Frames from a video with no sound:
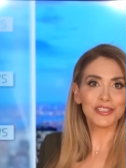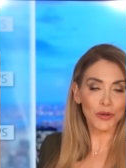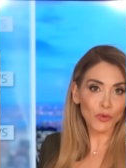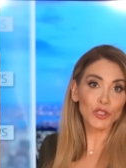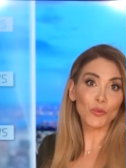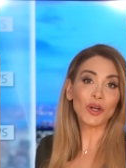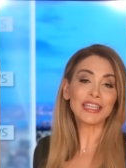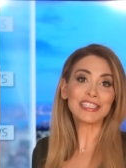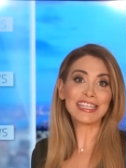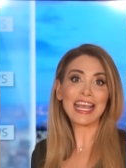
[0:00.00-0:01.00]
So what
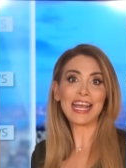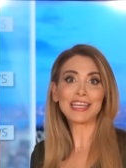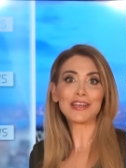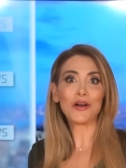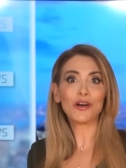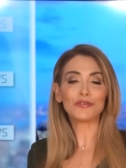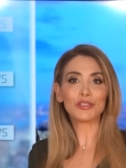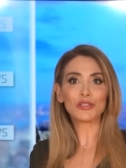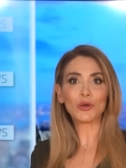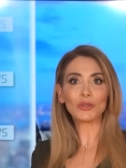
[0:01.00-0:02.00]
is the
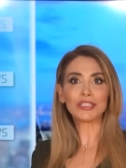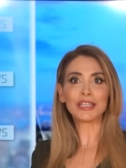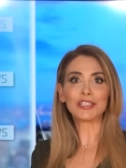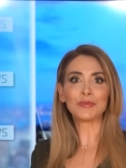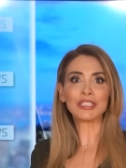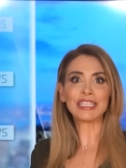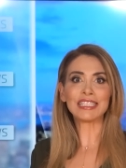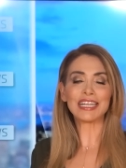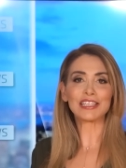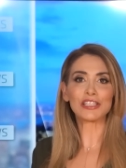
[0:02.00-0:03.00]
Hanke-Cofnas Gold Sentiment
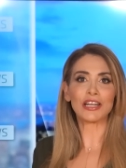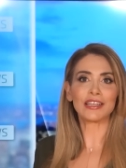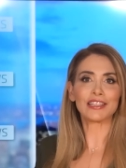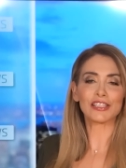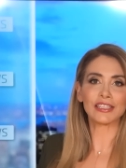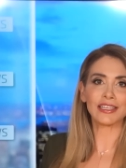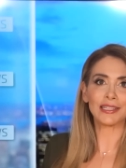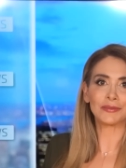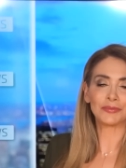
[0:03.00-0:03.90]
Index telling us today?